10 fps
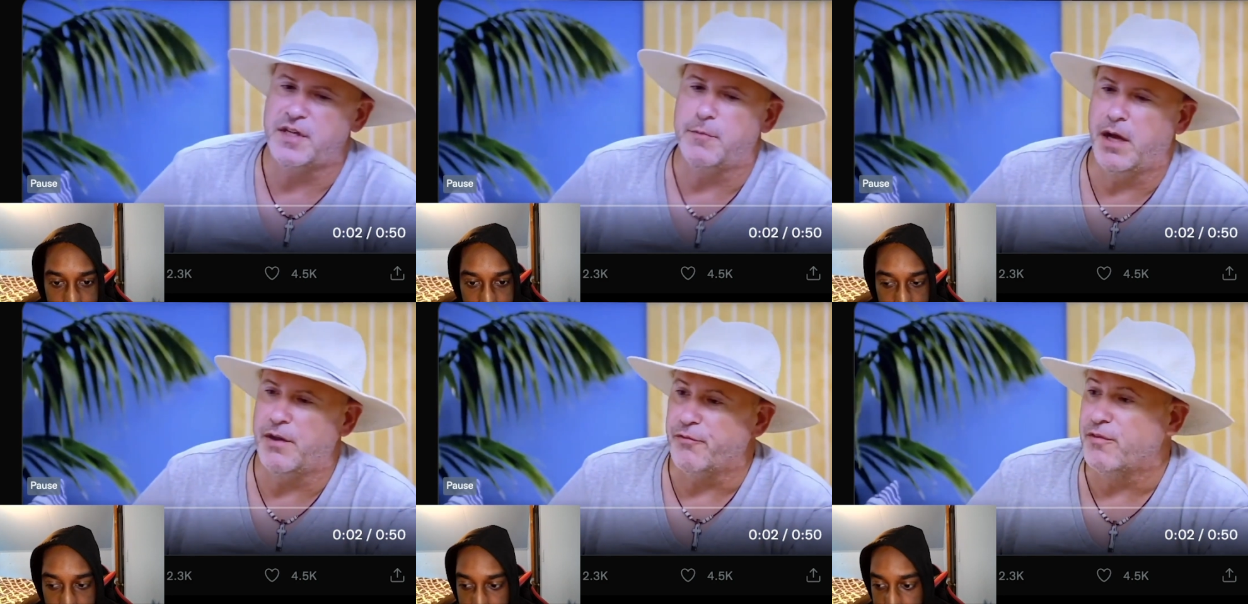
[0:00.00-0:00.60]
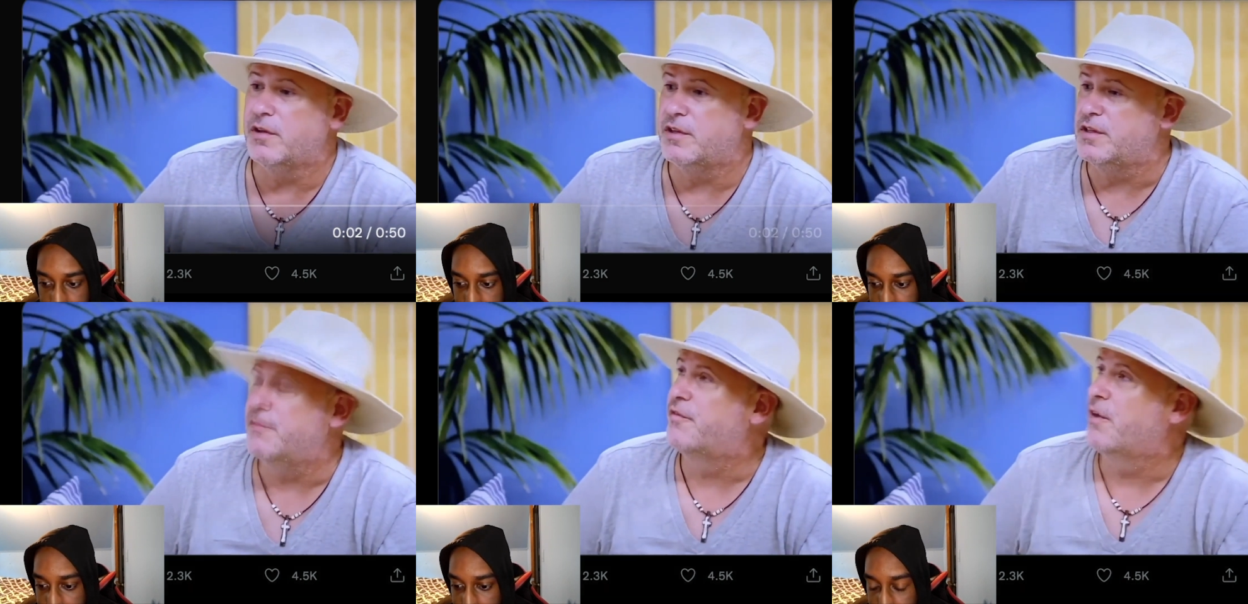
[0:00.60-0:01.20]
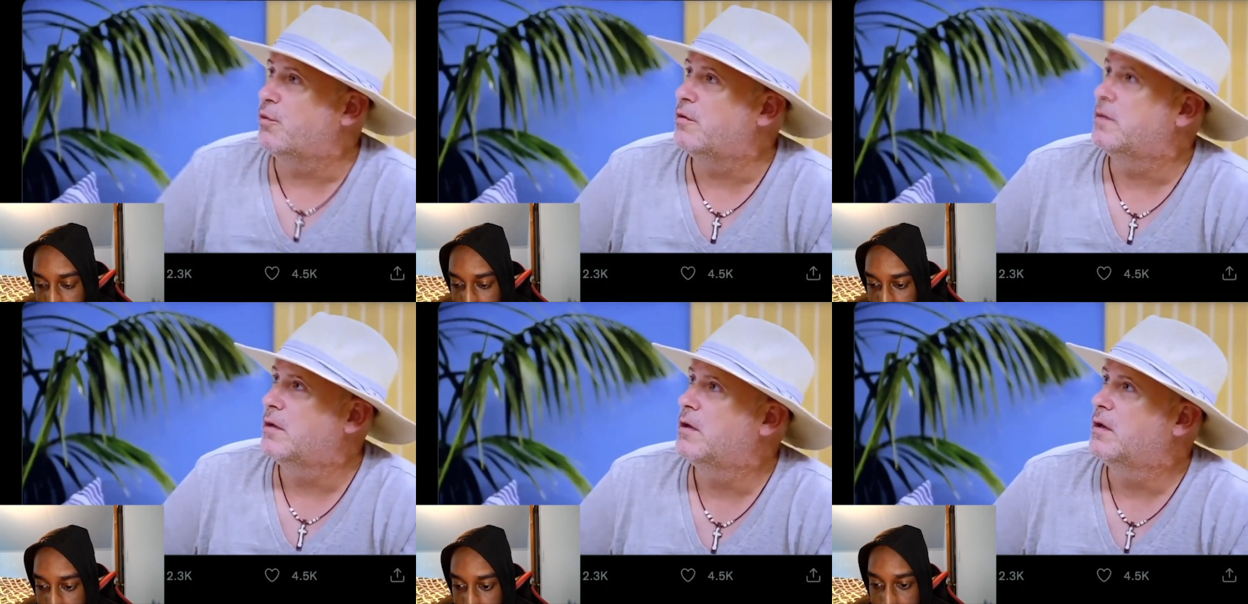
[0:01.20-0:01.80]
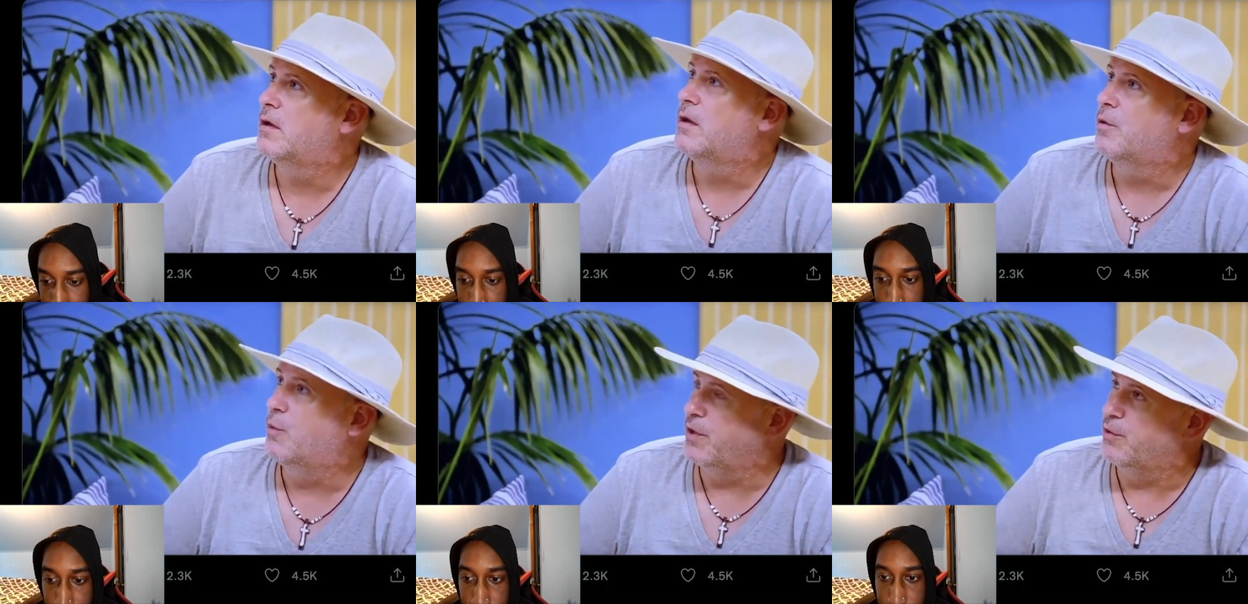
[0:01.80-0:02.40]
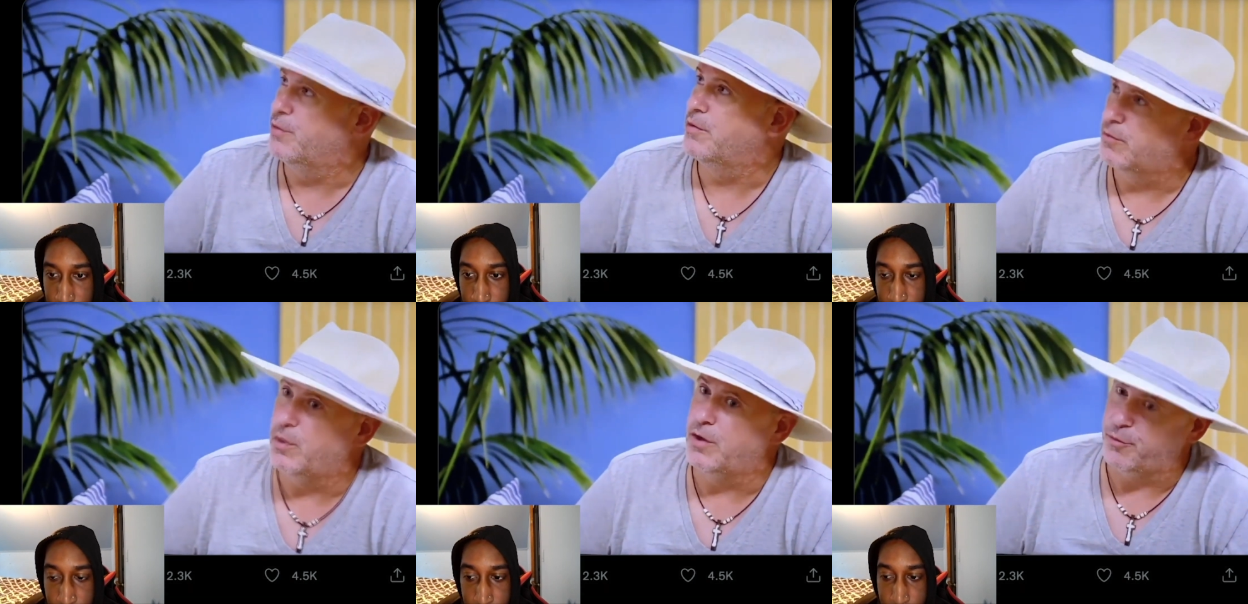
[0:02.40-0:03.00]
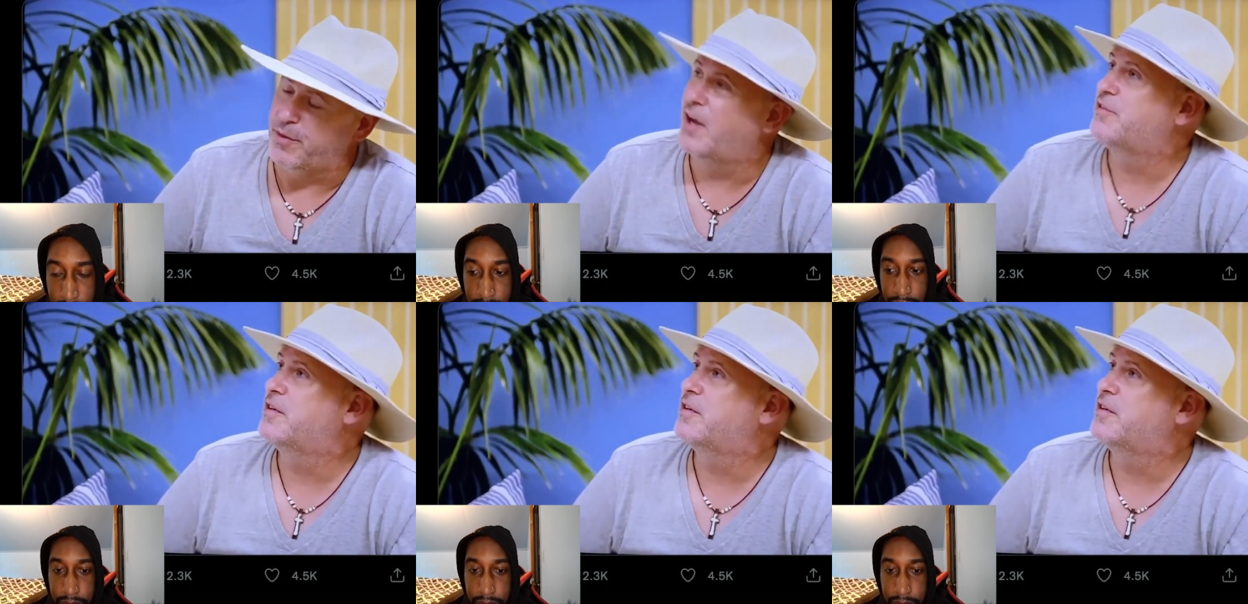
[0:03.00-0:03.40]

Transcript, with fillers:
Speaker 1: first time I really felt what you're what you're